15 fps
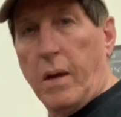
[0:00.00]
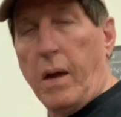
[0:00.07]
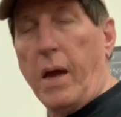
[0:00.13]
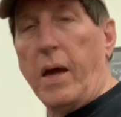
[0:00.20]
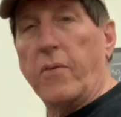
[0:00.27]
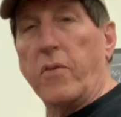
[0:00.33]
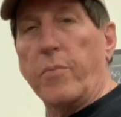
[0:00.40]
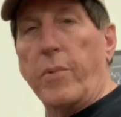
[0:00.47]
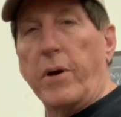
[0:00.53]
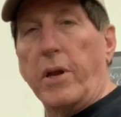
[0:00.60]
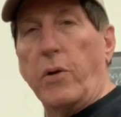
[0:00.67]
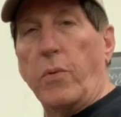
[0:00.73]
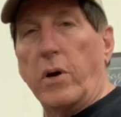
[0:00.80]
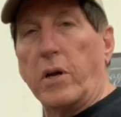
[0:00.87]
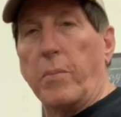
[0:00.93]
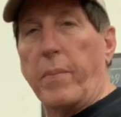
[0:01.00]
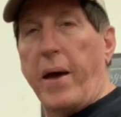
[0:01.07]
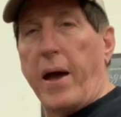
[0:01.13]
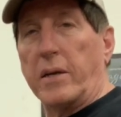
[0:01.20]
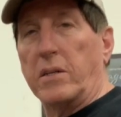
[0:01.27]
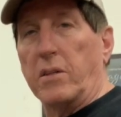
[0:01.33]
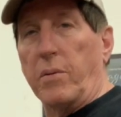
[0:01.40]
Hey everybody, welcome
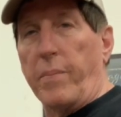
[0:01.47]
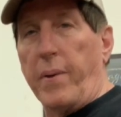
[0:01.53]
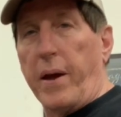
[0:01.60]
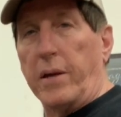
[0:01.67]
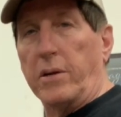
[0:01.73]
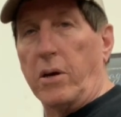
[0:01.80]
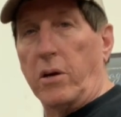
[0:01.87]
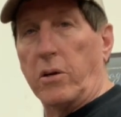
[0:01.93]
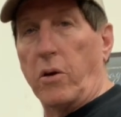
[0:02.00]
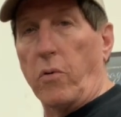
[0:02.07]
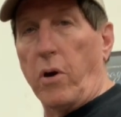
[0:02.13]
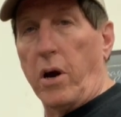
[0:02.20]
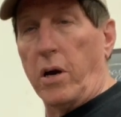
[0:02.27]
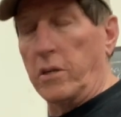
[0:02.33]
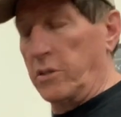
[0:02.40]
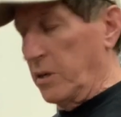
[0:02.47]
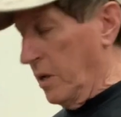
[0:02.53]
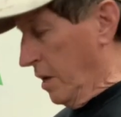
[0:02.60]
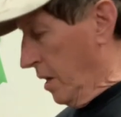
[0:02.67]
back to the Bad Dog Garage.